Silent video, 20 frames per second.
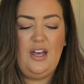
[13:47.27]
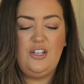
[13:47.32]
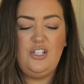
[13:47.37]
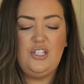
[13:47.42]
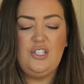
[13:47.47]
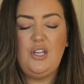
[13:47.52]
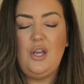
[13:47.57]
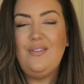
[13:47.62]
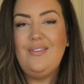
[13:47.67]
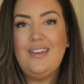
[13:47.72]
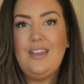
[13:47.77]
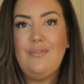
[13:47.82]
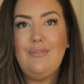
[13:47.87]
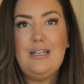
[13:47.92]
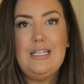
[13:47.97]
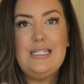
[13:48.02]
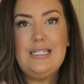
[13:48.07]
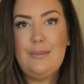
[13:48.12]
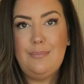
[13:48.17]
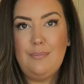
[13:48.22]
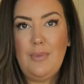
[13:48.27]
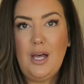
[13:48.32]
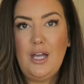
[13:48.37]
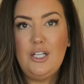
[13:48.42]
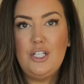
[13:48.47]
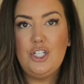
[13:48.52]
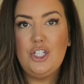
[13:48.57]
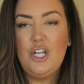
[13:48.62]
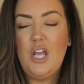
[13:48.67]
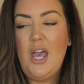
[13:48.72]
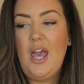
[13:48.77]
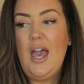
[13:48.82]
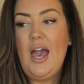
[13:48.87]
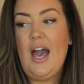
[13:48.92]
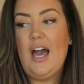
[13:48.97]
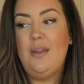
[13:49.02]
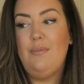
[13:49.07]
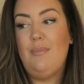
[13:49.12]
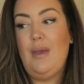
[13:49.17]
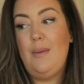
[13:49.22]
I just don't think it really did much,
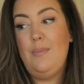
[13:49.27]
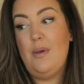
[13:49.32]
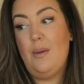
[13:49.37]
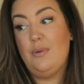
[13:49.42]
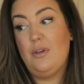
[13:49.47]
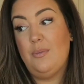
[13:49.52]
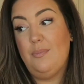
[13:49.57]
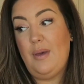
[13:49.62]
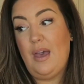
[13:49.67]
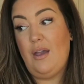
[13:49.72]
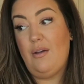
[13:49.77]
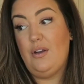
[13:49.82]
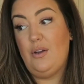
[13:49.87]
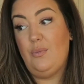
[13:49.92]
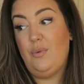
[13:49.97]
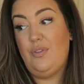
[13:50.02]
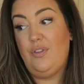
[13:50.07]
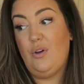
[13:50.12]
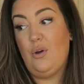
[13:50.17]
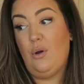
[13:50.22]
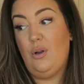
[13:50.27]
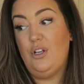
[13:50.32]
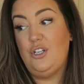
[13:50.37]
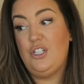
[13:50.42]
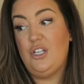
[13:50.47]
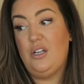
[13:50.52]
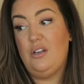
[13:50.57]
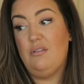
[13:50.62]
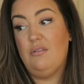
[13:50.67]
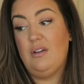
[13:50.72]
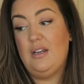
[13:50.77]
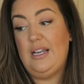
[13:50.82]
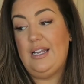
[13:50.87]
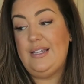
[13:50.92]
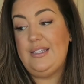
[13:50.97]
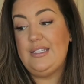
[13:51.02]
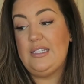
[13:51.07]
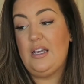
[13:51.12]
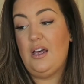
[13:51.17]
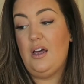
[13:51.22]
and maybe I'm comparing it with the collagen
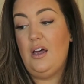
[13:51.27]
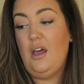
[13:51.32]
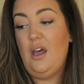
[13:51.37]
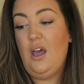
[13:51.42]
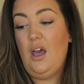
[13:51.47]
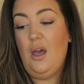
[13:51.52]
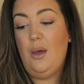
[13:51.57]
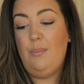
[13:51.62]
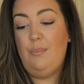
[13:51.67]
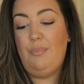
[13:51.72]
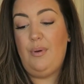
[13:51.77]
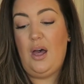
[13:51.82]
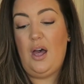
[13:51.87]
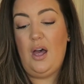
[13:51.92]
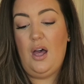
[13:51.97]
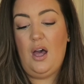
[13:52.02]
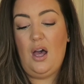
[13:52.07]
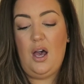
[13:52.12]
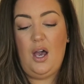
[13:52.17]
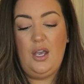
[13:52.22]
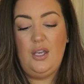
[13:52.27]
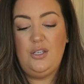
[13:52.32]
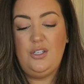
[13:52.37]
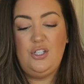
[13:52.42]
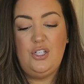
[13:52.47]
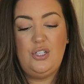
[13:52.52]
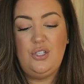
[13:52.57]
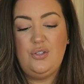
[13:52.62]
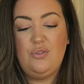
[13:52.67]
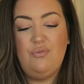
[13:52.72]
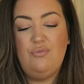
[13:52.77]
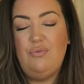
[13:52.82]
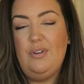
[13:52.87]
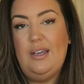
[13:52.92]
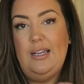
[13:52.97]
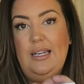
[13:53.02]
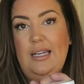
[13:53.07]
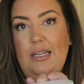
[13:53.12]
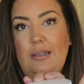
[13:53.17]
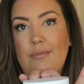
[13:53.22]
cleanser, but I just
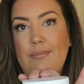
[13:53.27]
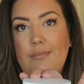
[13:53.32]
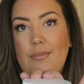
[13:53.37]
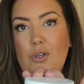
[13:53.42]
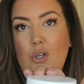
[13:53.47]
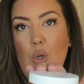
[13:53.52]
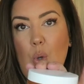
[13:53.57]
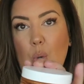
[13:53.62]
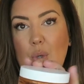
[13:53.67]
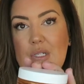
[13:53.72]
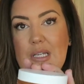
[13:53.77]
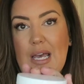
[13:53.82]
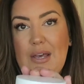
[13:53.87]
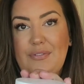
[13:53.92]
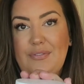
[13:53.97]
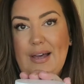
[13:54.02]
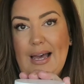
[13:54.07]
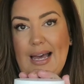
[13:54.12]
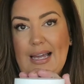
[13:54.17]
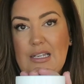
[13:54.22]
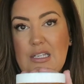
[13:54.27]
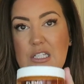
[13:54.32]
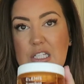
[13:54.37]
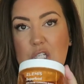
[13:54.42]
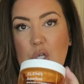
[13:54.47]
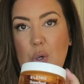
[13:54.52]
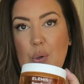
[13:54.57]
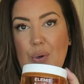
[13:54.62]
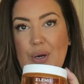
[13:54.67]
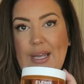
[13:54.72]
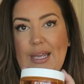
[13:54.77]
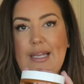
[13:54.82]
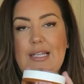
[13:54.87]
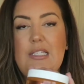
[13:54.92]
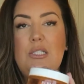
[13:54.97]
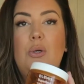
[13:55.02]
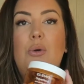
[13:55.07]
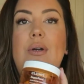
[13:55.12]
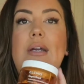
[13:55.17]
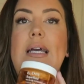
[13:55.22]
really not a fan. Sorry
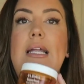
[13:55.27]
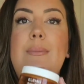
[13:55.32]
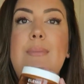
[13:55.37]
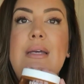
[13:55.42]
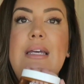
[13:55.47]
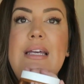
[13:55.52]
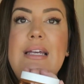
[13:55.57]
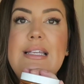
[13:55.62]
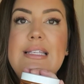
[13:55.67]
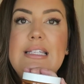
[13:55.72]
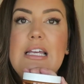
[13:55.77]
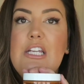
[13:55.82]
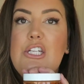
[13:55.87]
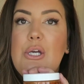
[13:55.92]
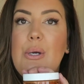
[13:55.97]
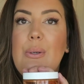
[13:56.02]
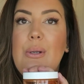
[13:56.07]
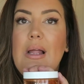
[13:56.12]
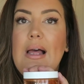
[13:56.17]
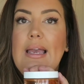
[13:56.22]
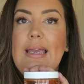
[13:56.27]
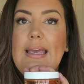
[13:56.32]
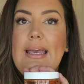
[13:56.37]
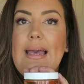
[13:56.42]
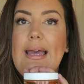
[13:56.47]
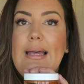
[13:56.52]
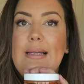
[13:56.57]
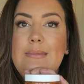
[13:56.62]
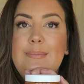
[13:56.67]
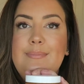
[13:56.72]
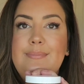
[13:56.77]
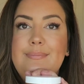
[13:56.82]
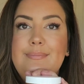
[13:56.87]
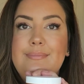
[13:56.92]
Elemis, I don't like it.